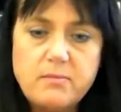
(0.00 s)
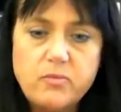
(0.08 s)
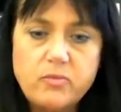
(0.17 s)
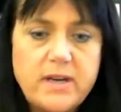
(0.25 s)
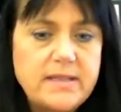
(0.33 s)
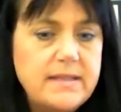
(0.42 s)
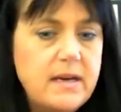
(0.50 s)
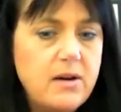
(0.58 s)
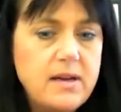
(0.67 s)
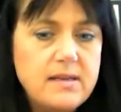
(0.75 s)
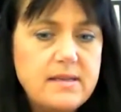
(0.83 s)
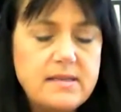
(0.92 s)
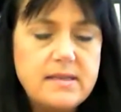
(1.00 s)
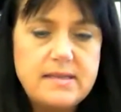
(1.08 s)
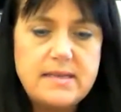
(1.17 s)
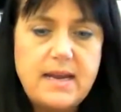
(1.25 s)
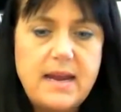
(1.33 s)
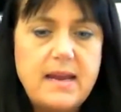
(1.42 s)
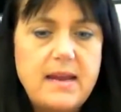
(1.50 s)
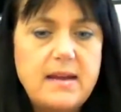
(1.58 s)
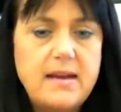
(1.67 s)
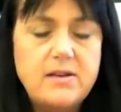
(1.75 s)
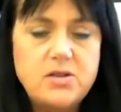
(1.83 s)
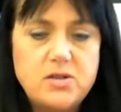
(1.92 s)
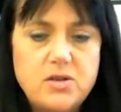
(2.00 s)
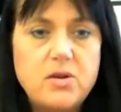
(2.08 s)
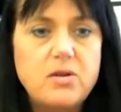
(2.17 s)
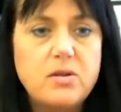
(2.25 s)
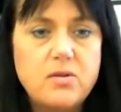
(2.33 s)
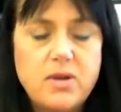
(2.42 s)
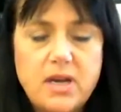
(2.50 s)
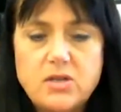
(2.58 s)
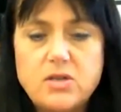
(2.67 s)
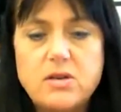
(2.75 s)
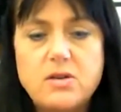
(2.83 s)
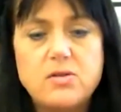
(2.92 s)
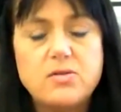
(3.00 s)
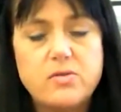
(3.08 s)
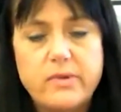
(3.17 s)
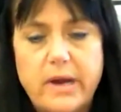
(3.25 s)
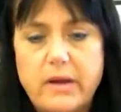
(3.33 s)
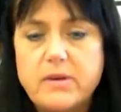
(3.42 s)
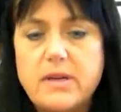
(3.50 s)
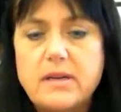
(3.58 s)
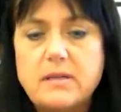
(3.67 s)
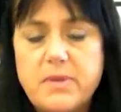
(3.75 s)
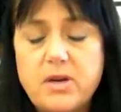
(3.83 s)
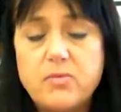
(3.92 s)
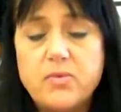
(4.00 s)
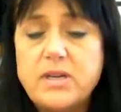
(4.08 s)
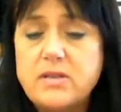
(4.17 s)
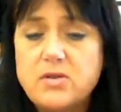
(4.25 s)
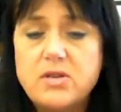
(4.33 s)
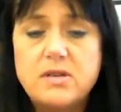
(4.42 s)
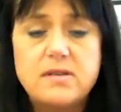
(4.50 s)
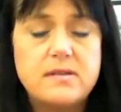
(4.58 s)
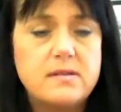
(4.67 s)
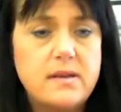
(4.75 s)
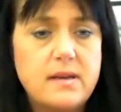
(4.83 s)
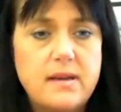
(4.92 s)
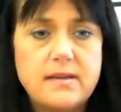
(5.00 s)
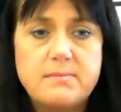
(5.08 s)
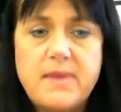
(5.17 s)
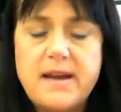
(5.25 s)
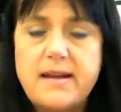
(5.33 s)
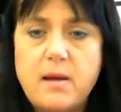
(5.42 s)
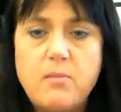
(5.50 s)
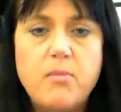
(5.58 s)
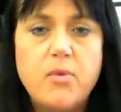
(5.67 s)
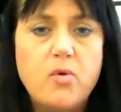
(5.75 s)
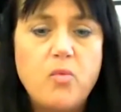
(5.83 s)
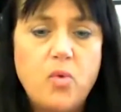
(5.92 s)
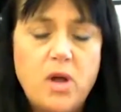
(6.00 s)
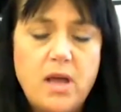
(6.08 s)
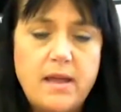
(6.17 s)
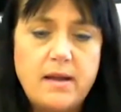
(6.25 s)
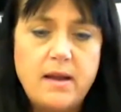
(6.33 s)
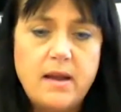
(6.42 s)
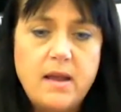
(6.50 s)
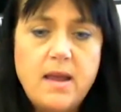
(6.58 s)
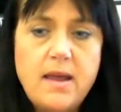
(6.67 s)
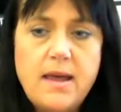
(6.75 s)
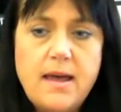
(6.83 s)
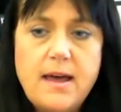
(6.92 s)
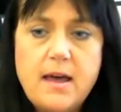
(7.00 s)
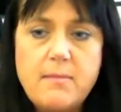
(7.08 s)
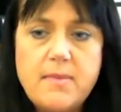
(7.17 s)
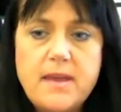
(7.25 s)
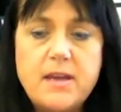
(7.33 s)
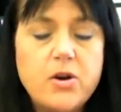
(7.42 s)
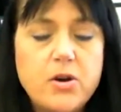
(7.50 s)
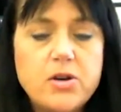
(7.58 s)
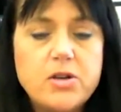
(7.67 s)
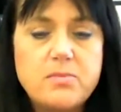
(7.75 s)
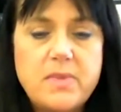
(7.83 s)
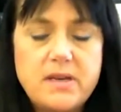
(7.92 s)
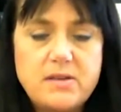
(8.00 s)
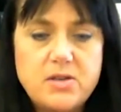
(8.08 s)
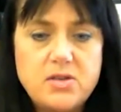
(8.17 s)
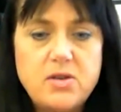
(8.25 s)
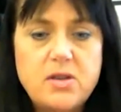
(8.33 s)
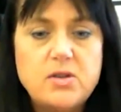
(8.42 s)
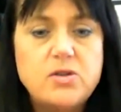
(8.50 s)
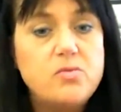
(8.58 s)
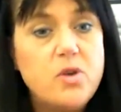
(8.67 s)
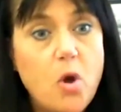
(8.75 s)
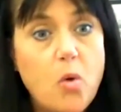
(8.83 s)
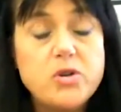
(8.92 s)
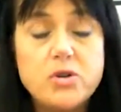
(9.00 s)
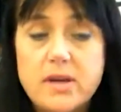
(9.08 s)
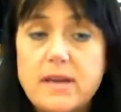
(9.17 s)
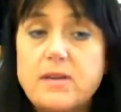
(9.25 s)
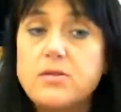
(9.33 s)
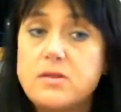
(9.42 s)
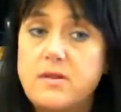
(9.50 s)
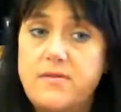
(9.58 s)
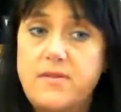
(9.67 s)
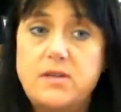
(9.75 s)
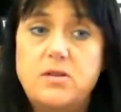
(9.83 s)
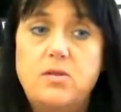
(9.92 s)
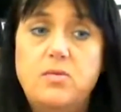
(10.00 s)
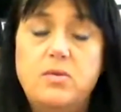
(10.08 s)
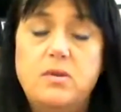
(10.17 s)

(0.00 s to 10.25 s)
rest areas to stay in, and just know your location and your surroundings. But research is my number one encouragement, just so that you know what you're getting yourself into.